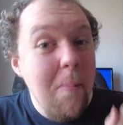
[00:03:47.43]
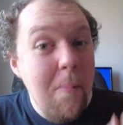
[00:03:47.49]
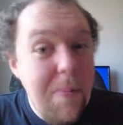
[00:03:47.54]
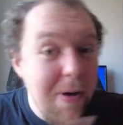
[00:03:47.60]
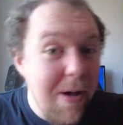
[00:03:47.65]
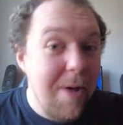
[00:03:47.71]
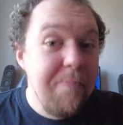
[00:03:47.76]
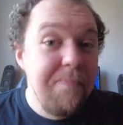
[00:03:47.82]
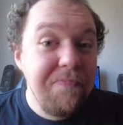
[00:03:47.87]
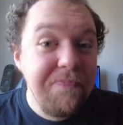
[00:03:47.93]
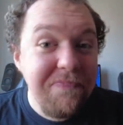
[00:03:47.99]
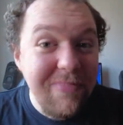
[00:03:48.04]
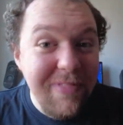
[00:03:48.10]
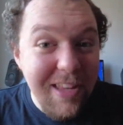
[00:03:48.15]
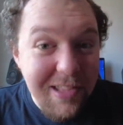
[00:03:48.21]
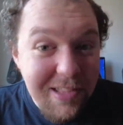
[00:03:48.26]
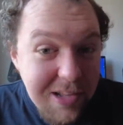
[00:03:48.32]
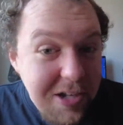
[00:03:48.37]
But
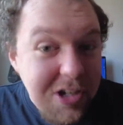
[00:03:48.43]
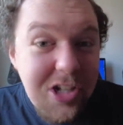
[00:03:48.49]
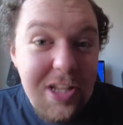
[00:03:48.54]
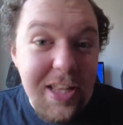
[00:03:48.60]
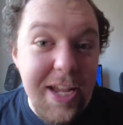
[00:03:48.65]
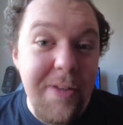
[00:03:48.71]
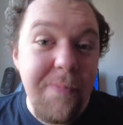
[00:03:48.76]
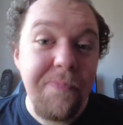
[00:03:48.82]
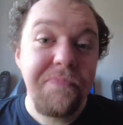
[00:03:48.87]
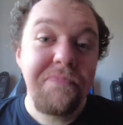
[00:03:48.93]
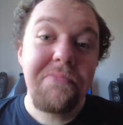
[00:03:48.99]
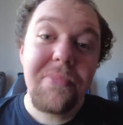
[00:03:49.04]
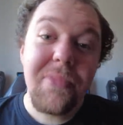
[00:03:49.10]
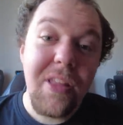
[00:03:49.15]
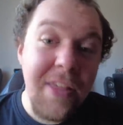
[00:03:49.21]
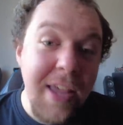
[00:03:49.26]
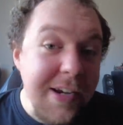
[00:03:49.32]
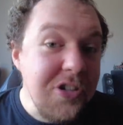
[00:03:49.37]
luckily,
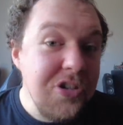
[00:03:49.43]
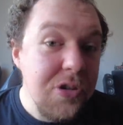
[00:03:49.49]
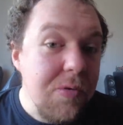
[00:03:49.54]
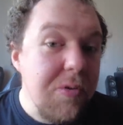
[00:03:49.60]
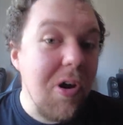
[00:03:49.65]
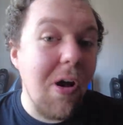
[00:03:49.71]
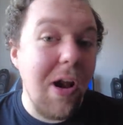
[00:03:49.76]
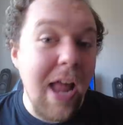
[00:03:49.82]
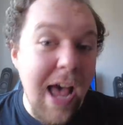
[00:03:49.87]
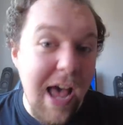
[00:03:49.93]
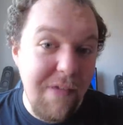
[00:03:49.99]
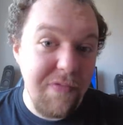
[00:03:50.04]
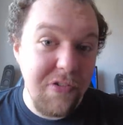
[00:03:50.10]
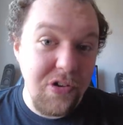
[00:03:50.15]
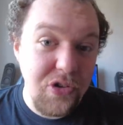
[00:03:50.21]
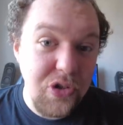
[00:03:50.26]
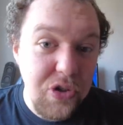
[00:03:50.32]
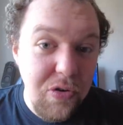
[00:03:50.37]
they do not
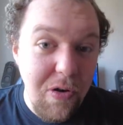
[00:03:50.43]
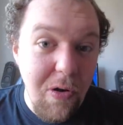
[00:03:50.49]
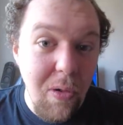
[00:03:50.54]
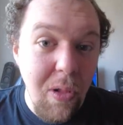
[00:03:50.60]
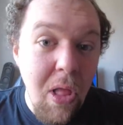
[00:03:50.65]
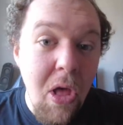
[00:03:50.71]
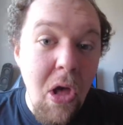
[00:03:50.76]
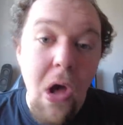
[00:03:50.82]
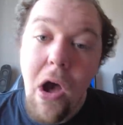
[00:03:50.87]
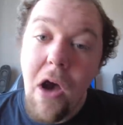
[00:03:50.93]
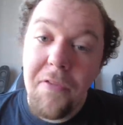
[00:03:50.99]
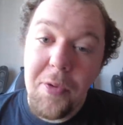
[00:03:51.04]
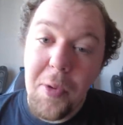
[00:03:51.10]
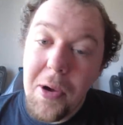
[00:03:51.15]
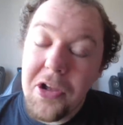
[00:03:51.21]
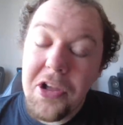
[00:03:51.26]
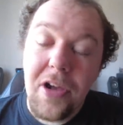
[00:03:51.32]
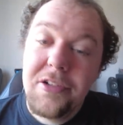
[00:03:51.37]
have control over
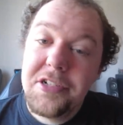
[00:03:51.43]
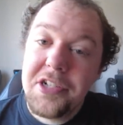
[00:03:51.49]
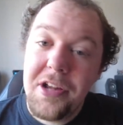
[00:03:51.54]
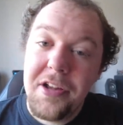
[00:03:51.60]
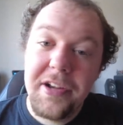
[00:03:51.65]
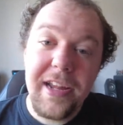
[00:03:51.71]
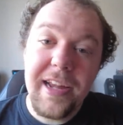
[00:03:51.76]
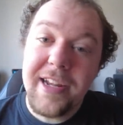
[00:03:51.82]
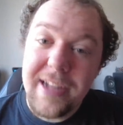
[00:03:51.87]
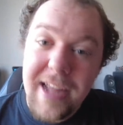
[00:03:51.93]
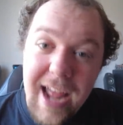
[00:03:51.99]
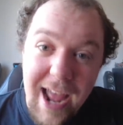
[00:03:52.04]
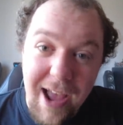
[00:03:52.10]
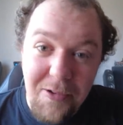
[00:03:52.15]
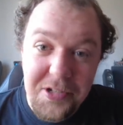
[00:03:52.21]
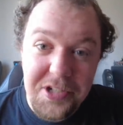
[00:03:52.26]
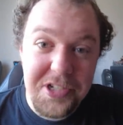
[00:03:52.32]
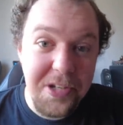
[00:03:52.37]
what goes on in the
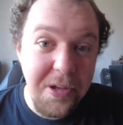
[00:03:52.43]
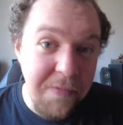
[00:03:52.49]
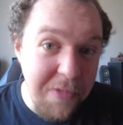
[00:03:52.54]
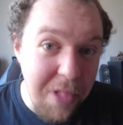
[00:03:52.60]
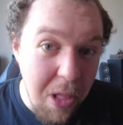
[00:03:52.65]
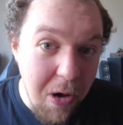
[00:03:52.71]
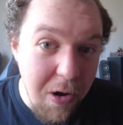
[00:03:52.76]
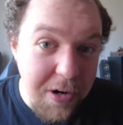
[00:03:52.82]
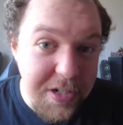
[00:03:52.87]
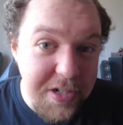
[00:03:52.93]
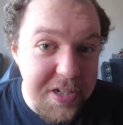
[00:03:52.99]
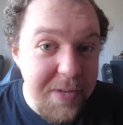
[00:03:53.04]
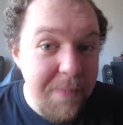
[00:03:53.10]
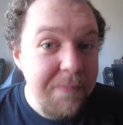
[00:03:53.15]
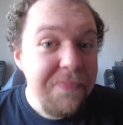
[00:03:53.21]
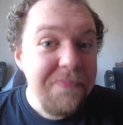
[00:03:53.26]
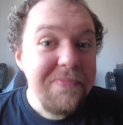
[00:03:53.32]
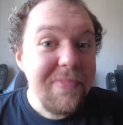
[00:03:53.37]
House of
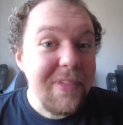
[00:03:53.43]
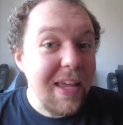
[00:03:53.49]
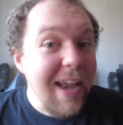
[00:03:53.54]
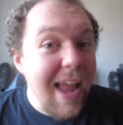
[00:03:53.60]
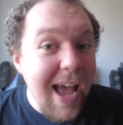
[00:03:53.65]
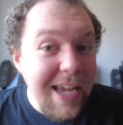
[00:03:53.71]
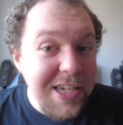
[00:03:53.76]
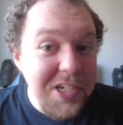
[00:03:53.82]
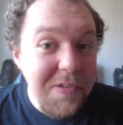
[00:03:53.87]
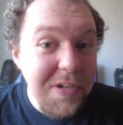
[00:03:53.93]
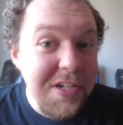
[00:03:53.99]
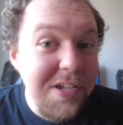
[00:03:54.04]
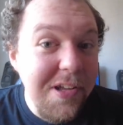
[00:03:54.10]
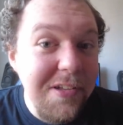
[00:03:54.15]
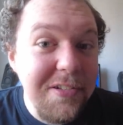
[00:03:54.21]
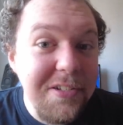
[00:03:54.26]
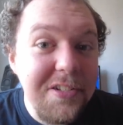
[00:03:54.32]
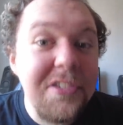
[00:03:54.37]
Lords. And as a
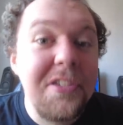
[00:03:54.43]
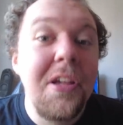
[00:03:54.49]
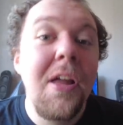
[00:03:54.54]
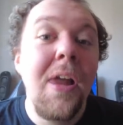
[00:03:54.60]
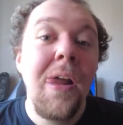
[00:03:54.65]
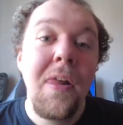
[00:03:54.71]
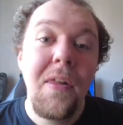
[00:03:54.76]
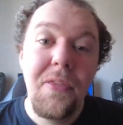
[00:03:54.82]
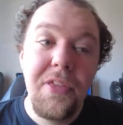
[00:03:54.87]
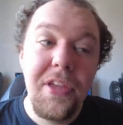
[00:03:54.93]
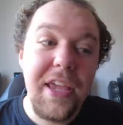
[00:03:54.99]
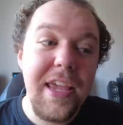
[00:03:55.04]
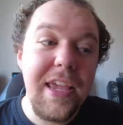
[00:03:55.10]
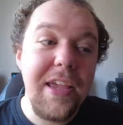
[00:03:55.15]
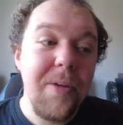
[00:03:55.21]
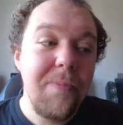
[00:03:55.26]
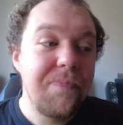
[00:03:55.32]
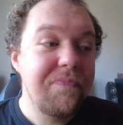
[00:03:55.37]
result,
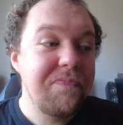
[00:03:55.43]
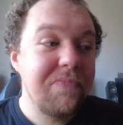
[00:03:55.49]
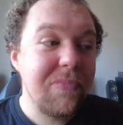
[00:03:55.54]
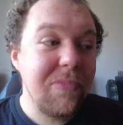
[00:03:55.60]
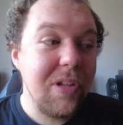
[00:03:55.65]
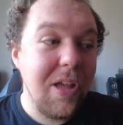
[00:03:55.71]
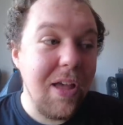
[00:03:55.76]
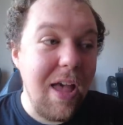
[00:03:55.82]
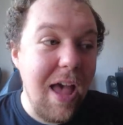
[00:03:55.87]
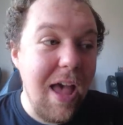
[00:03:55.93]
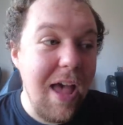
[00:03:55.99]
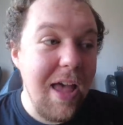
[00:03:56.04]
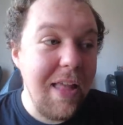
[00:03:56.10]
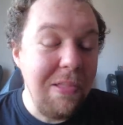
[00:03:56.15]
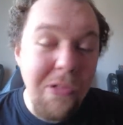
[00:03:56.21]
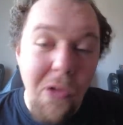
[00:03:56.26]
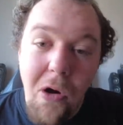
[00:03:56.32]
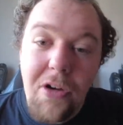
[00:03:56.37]
the
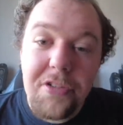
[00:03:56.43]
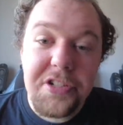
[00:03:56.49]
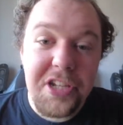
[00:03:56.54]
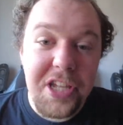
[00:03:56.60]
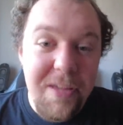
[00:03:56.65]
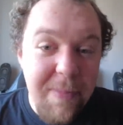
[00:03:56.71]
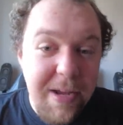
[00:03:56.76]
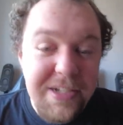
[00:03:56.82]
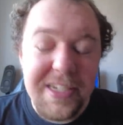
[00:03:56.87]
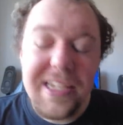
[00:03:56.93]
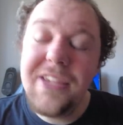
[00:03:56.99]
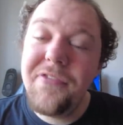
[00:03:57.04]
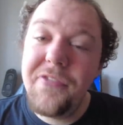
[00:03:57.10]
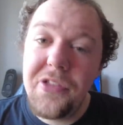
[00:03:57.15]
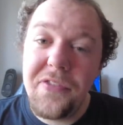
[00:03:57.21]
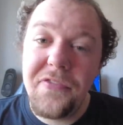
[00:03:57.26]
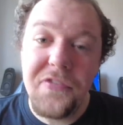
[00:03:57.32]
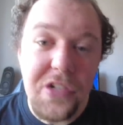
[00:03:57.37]
Lords Committee
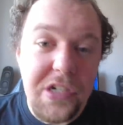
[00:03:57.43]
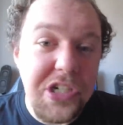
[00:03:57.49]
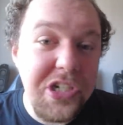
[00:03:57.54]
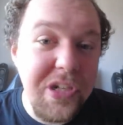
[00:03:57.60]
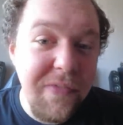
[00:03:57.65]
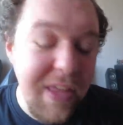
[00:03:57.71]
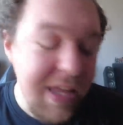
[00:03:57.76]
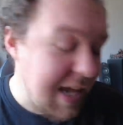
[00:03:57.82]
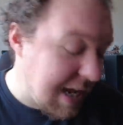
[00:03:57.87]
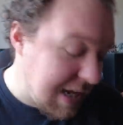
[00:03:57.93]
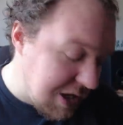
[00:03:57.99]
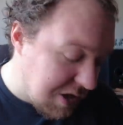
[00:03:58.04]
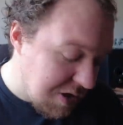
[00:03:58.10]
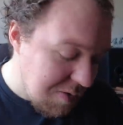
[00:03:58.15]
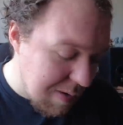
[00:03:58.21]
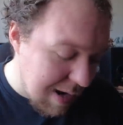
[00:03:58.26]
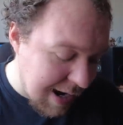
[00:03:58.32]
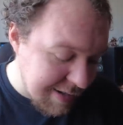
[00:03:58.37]
for the Future of the
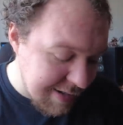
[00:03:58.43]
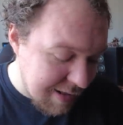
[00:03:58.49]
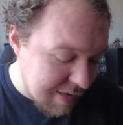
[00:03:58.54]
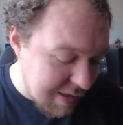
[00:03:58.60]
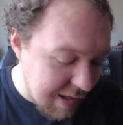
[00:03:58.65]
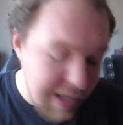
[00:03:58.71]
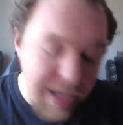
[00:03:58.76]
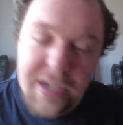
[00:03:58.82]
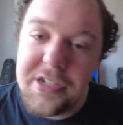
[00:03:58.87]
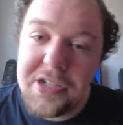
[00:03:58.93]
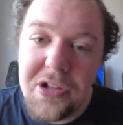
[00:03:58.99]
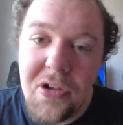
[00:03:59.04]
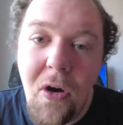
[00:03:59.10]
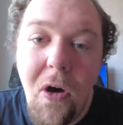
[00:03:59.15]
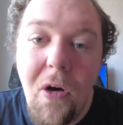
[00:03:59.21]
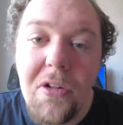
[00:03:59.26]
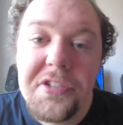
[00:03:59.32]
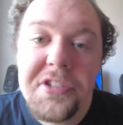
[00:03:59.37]
EU, as I think it's
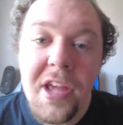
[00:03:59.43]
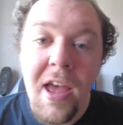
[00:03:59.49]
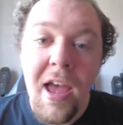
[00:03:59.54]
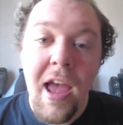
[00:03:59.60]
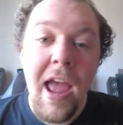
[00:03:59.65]
called,